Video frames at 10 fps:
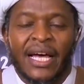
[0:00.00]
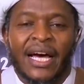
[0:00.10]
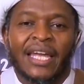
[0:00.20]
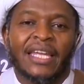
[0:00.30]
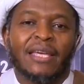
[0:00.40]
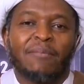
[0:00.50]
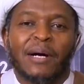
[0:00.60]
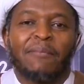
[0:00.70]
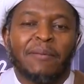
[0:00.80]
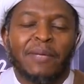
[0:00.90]
and
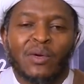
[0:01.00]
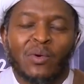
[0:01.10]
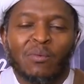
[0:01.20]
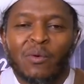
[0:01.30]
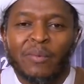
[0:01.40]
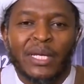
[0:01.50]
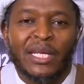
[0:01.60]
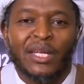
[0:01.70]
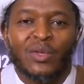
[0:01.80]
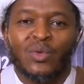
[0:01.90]
Imam Amirul
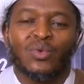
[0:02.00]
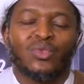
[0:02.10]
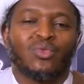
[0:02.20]
Mu'mineen used